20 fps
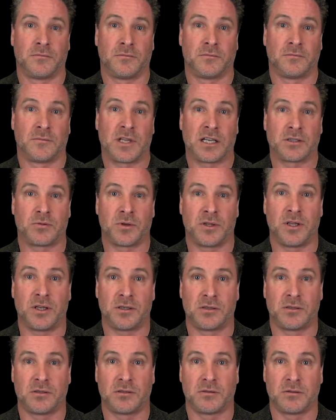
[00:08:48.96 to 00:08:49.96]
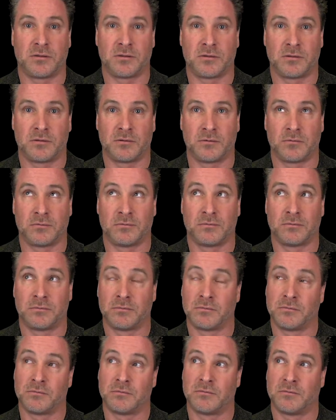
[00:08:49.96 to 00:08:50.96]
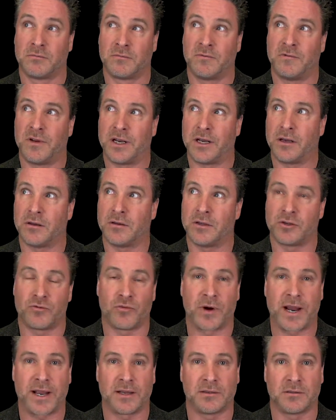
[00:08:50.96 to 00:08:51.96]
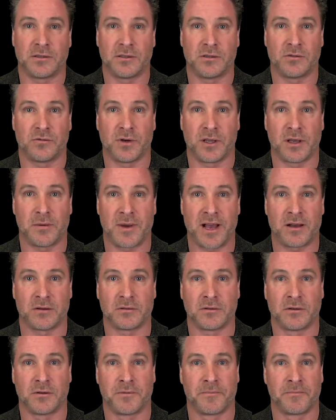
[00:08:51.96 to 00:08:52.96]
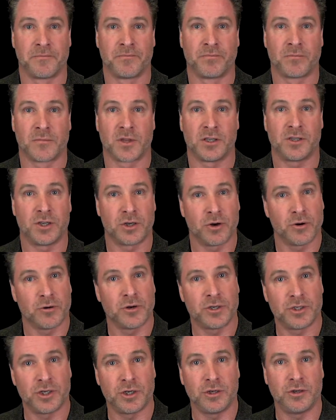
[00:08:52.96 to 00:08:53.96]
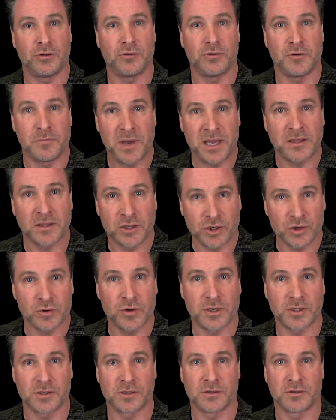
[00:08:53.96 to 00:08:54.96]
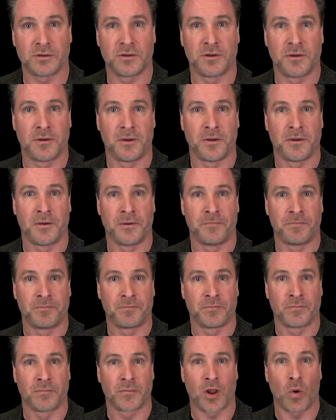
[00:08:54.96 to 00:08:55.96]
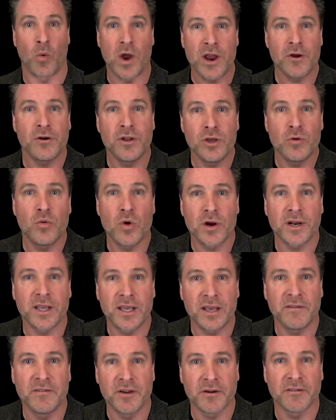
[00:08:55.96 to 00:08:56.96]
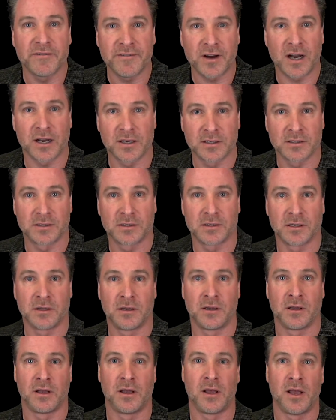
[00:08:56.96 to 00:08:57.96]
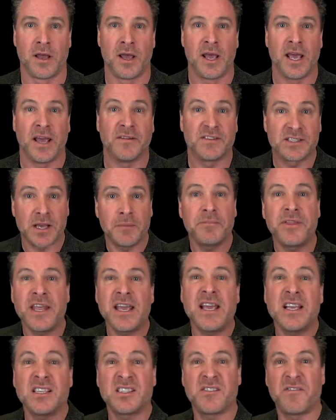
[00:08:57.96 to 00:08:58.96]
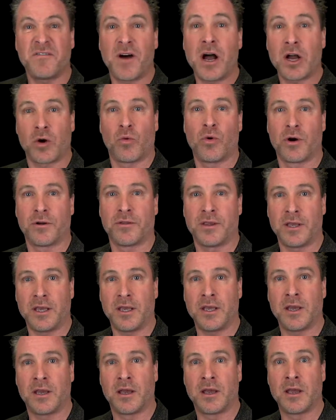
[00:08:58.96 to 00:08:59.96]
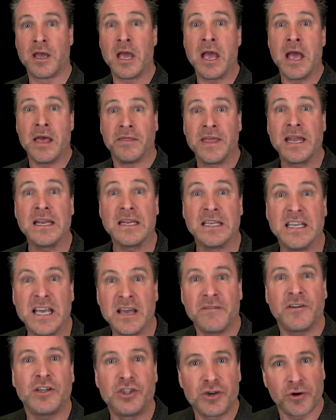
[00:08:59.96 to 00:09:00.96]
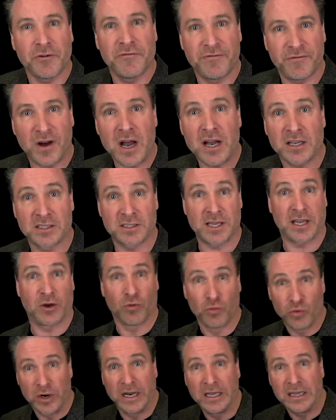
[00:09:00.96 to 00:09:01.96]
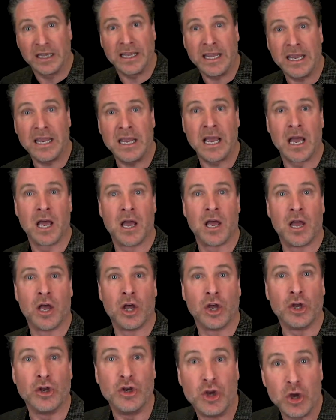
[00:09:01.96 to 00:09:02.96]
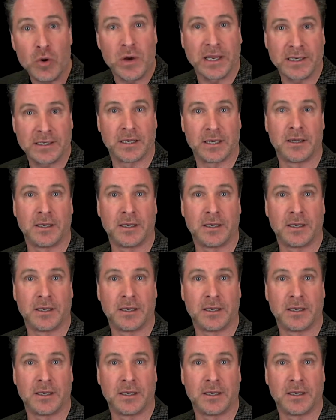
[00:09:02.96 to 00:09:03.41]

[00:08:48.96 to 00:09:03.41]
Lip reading: That's what this video, this rant, is really about. It's encouraging you to make the choice. Where do you want to give your fucks? If something is fuck-worthy, then give it your fucks. Like, really do it.